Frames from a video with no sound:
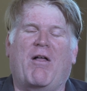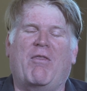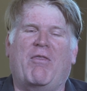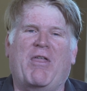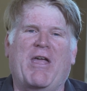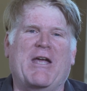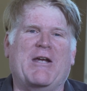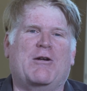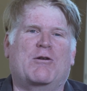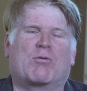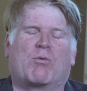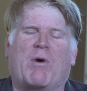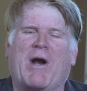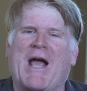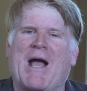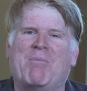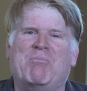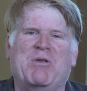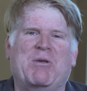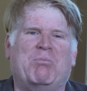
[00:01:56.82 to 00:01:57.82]
they
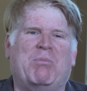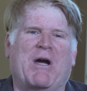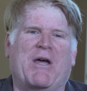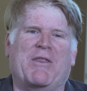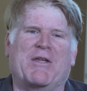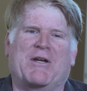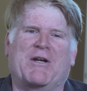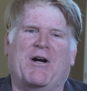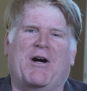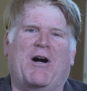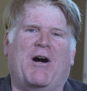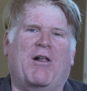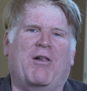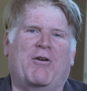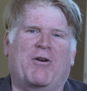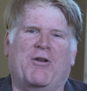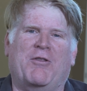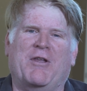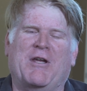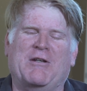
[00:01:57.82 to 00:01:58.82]
grabbed me by the
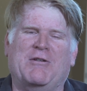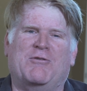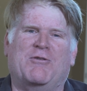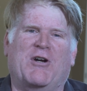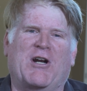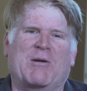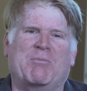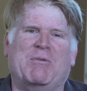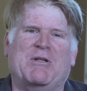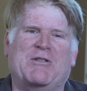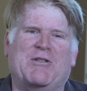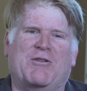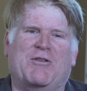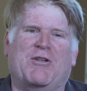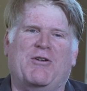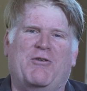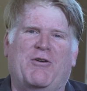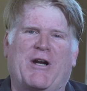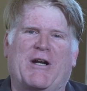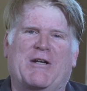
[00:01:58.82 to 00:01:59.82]
collar and they drug me to
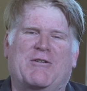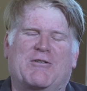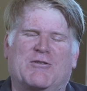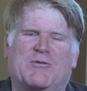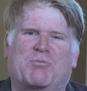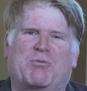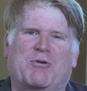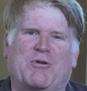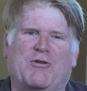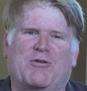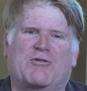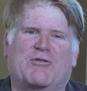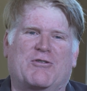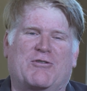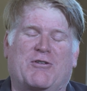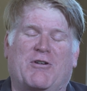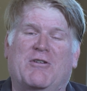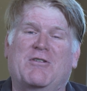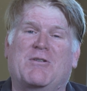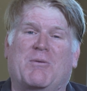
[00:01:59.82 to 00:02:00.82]
the director's producer.
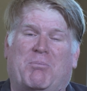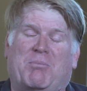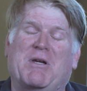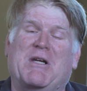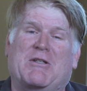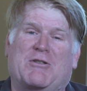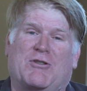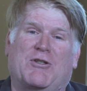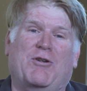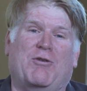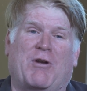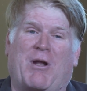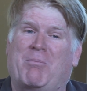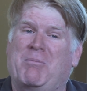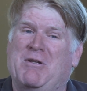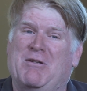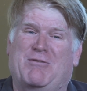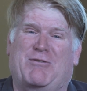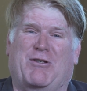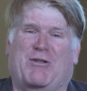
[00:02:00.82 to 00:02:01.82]
This is a big shoot. I
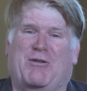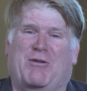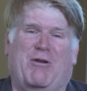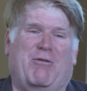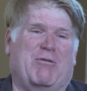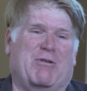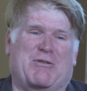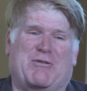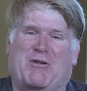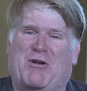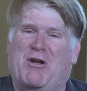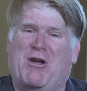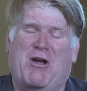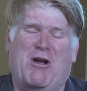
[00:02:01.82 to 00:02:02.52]
mean, there was